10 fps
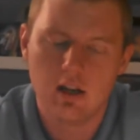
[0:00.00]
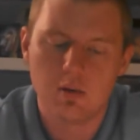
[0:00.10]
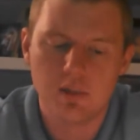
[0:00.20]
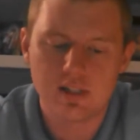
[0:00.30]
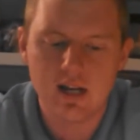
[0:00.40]

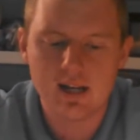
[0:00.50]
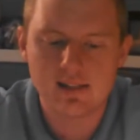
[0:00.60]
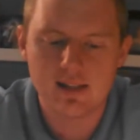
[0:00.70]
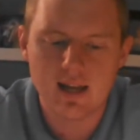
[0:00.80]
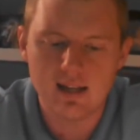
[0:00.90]

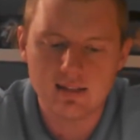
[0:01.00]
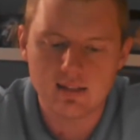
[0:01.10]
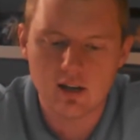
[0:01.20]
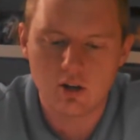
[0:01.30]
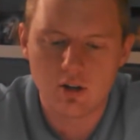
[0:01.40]
Besides that,
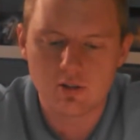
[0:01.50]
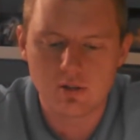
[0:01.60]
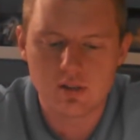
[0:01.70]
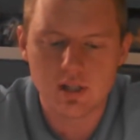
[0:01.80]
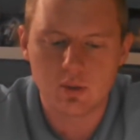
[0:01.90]
they are also
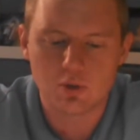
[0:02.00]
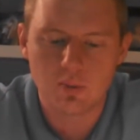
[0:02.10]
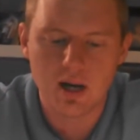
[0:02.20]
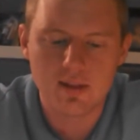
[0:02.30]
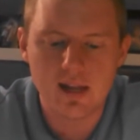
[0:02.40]

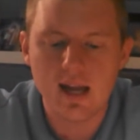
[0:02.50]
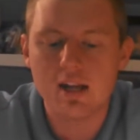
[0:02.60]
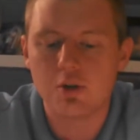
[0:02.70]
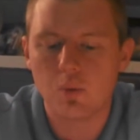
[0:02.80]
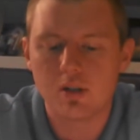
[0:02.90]
distinguished by the
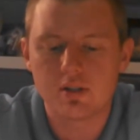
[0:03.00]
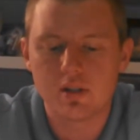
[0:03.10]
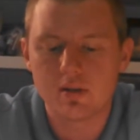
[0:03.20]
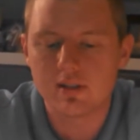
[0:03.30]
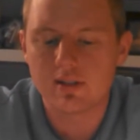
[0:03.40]
age at
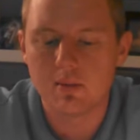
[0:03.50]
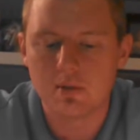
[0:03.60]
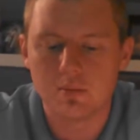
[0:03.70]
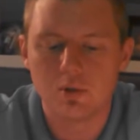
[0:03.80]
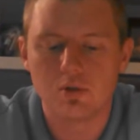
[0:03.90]
which
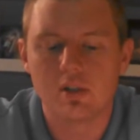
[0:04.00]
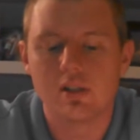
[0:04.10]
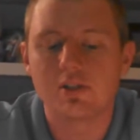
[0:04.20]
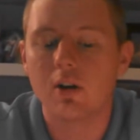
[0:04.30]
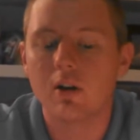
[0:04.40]
symptoms
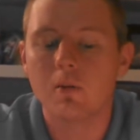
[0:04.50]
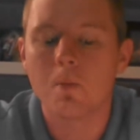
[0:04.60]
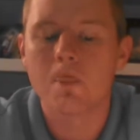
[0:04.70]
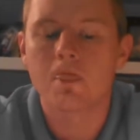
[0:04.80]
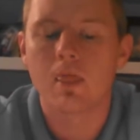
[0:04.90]
usually start,
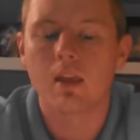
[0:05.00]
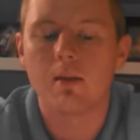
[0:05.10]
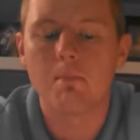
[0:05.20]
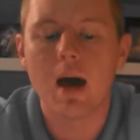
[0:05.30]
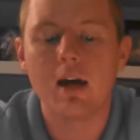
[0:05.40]

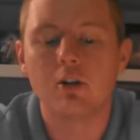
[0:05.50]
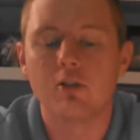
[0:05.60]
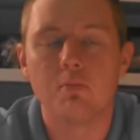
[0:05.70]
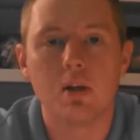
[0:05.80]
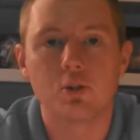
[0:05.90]
pattern
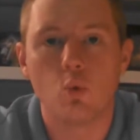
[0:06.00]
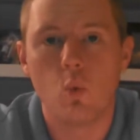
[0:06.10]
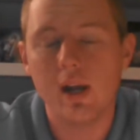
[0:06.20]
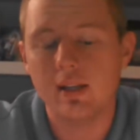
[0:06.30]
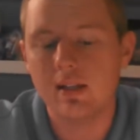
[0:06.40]
of muscle
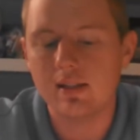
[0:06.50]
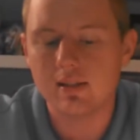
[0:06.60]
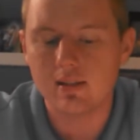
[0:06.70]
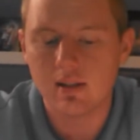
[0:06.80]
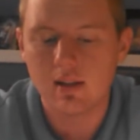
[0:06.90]

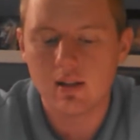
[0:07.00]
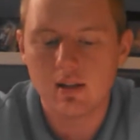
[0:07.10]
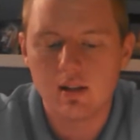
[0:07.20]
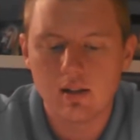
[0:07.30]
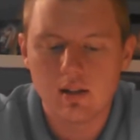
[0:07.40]
weakness,
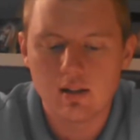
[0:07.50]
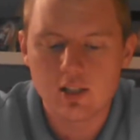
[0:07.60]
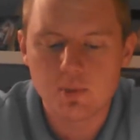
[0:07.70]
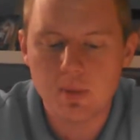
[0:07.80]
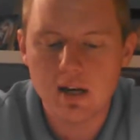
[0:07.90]

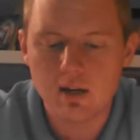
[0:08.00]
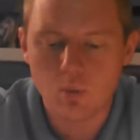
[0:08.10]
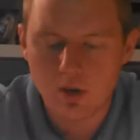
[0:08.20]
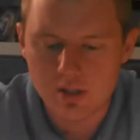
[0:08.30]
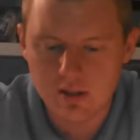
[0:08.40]
speed
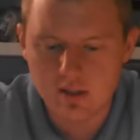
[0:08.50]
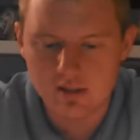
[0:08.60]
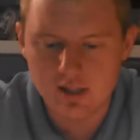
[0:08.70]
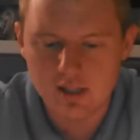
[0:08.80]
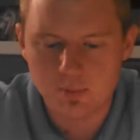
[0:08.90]
at which the
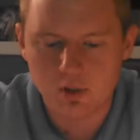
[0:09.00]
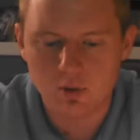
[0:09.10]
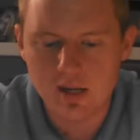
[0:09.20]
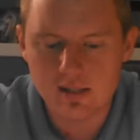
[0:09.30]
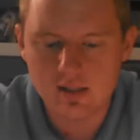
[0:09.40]
disease
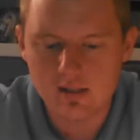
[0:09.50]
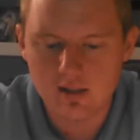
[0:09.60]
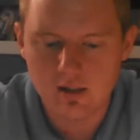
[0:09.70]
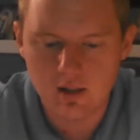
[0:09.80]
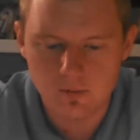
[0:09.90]

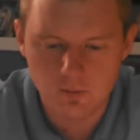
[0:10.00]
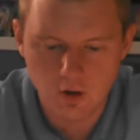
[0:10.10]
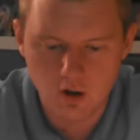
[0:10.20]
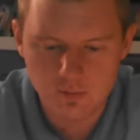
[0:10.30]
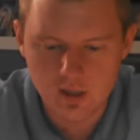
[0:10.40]
progresses,
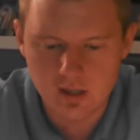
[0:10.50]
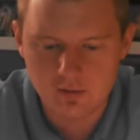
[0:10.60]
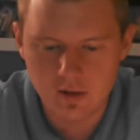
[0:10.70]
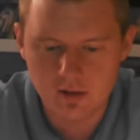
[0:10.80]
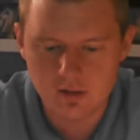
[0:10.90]
involvement
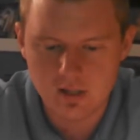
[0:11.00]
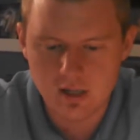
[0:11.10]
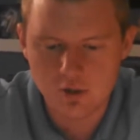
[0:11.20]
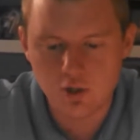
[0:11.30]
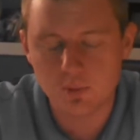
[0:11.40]
of other
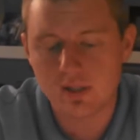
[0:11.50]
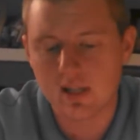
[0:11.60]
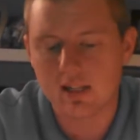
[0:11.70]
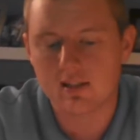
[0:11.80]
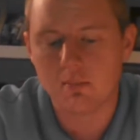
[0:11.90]
tissues
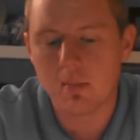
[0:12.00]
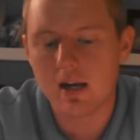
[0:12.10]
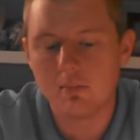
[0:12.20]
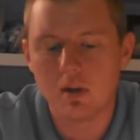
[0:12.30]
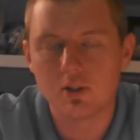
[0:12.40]
besides the
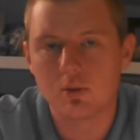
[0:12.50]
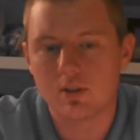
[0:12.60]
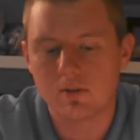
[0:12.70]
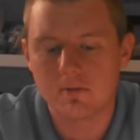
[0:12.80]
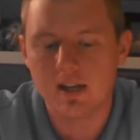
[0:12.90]
main muscle
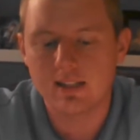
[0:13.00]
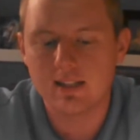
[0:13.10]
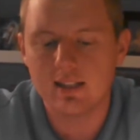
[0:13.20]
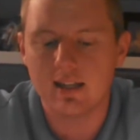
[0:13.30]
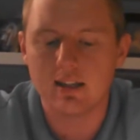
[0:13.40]
it's
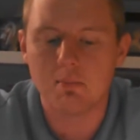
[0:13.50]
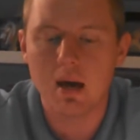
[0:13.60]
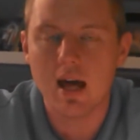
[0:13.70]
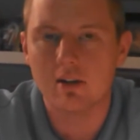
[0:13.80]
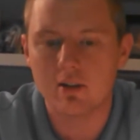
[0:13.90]
affecting, and the
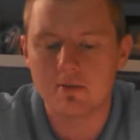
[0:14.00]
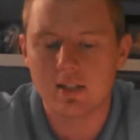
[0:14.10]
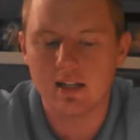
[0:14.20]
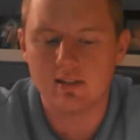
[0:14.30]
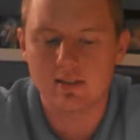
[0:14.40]
pattern of
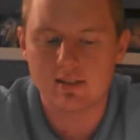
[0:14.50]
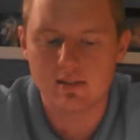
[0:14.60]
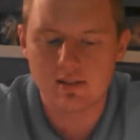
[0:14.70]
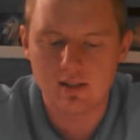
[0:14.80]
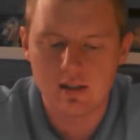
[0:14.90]
inheritance.